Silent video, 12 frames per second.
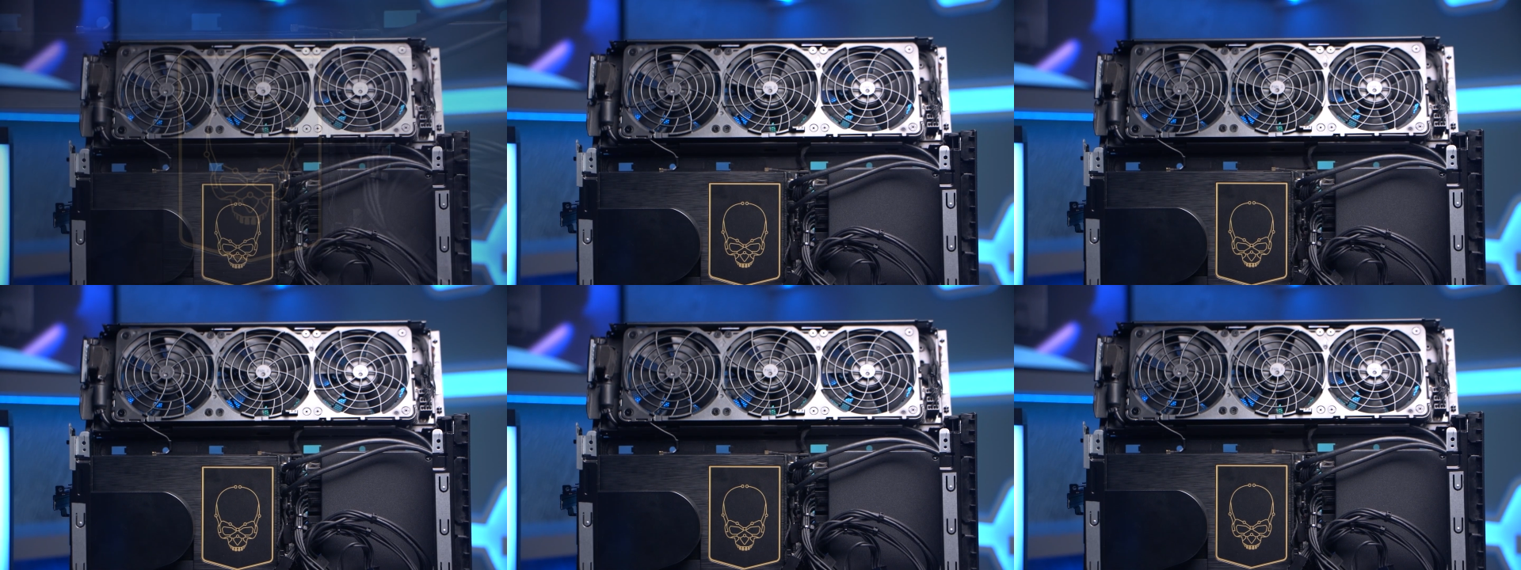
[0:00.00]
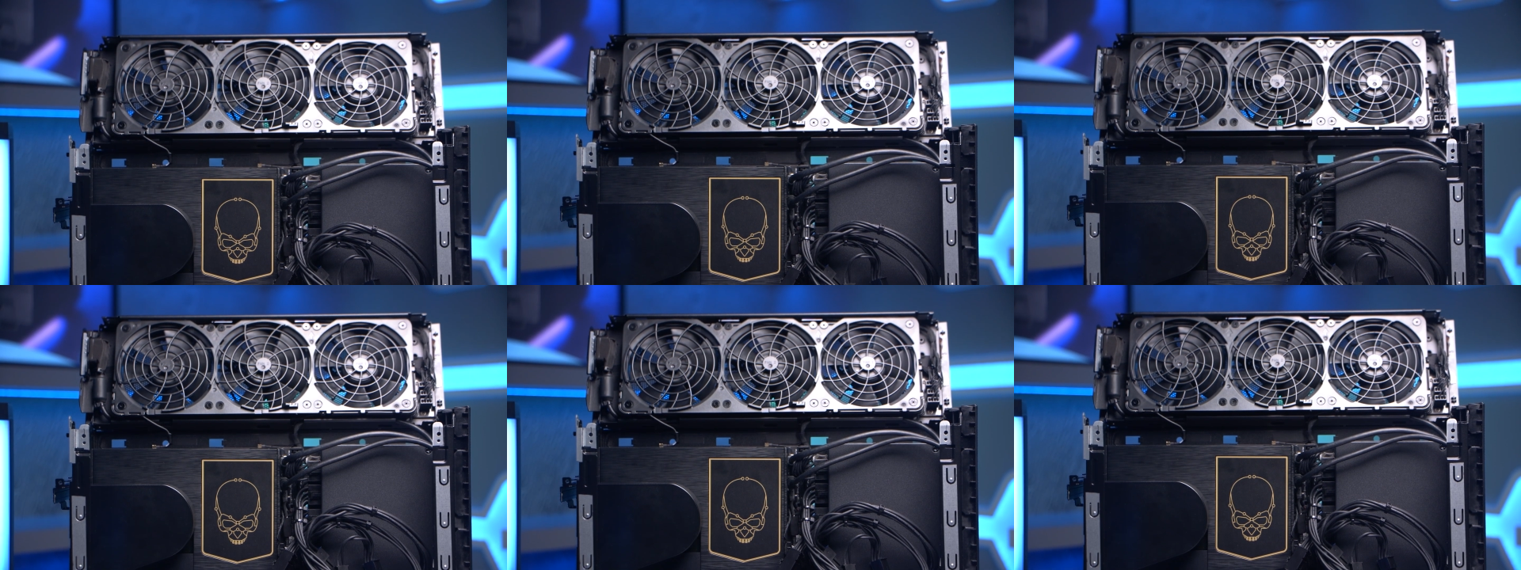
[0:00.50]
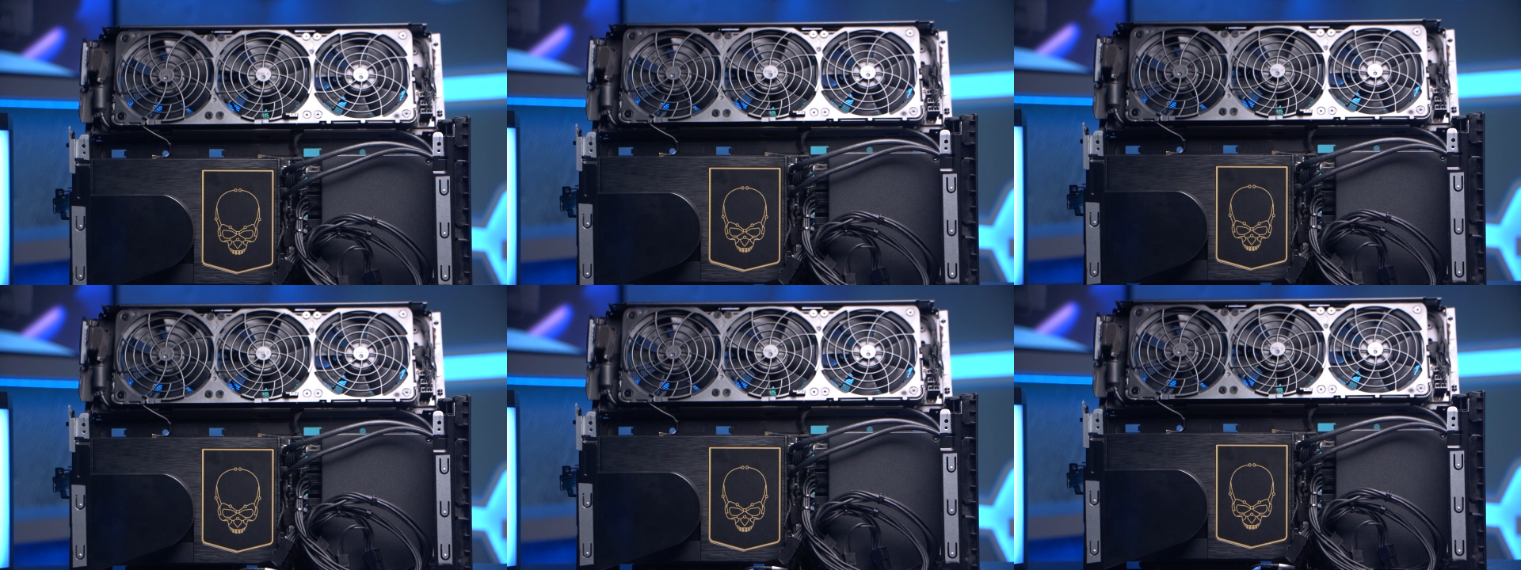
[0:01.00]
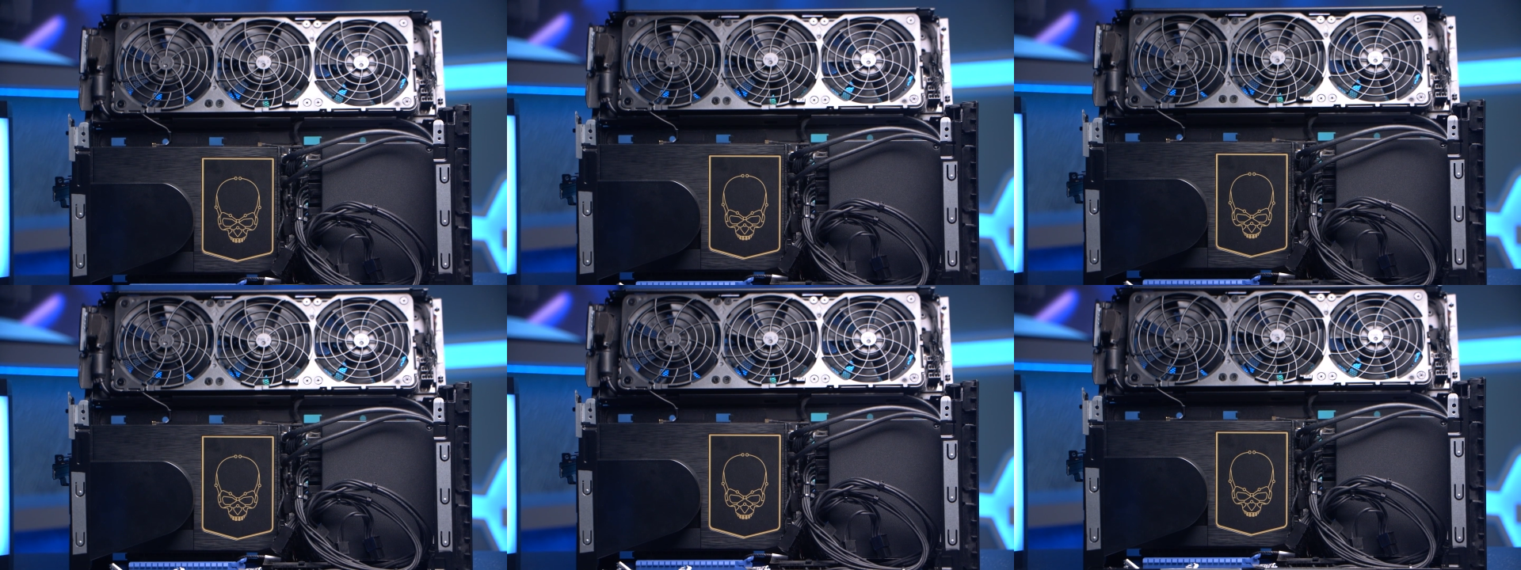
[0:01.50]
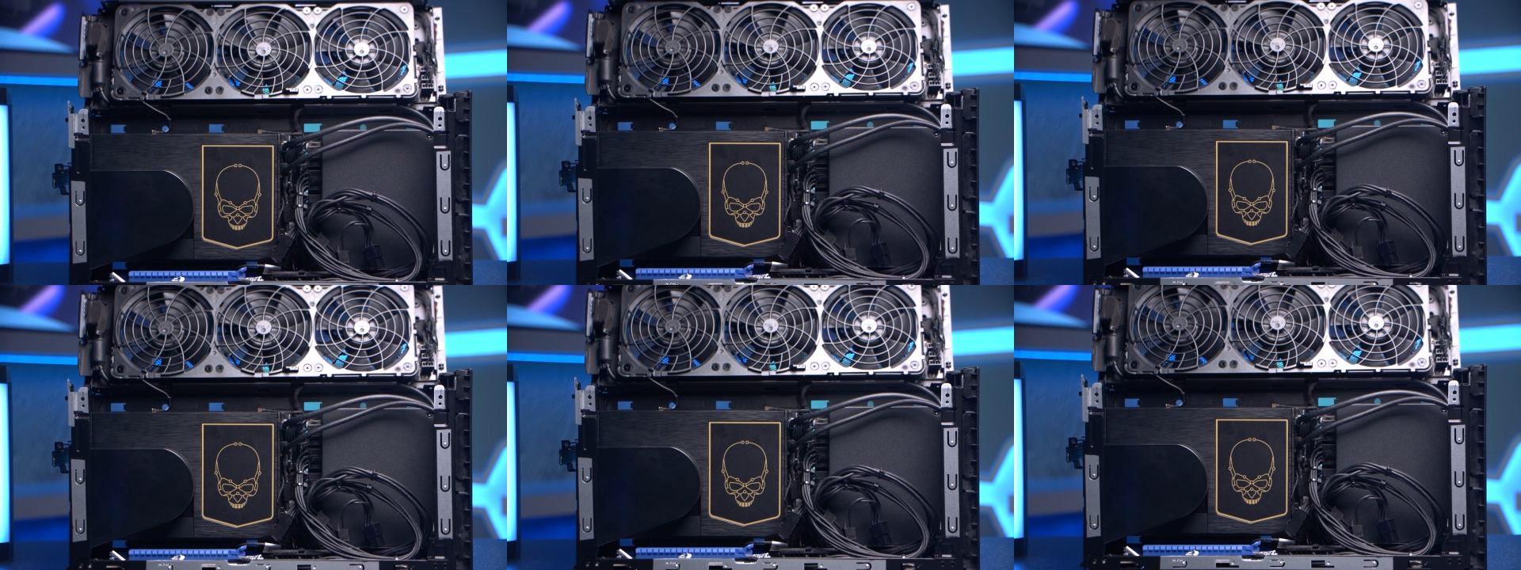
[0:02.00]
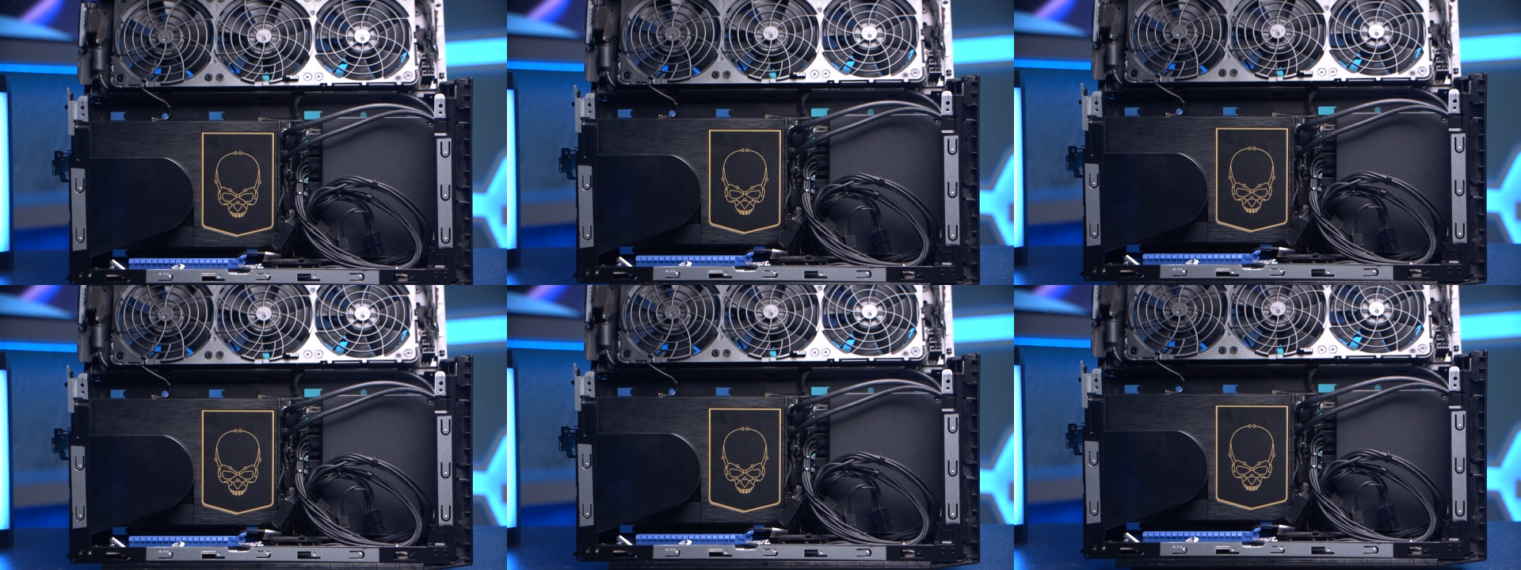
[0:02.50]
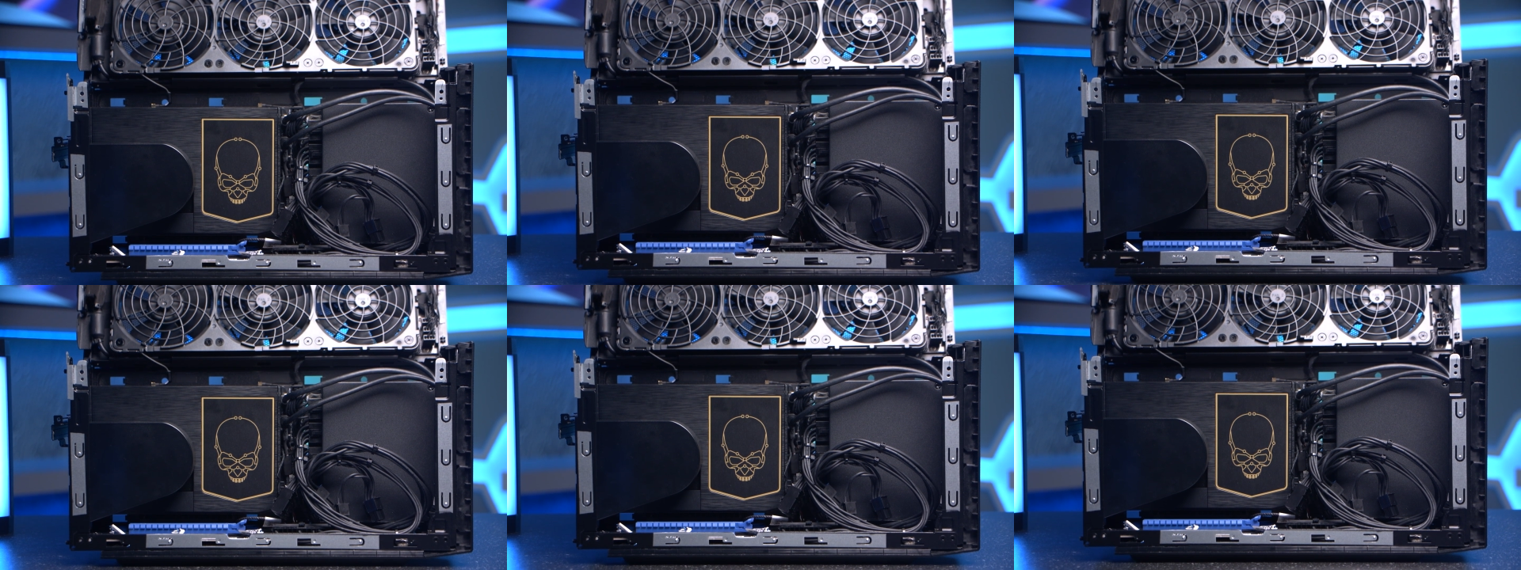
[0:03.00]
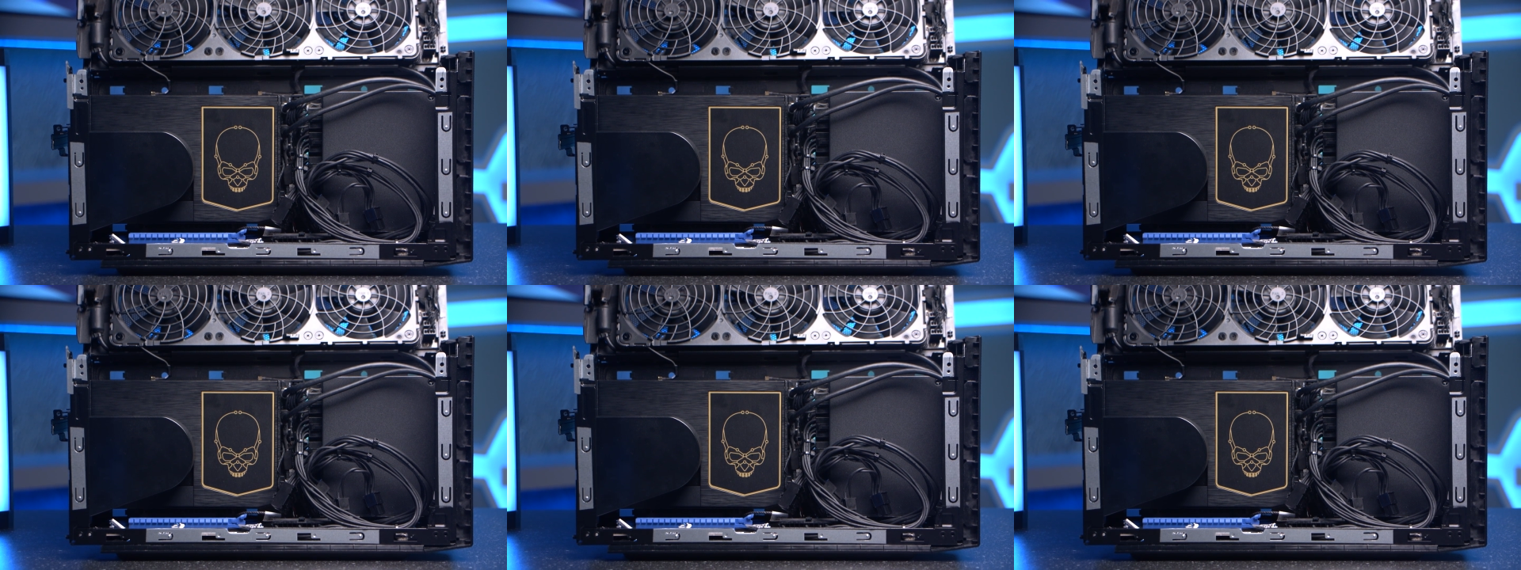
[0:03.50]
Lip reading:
Nobody's mouth can be seen.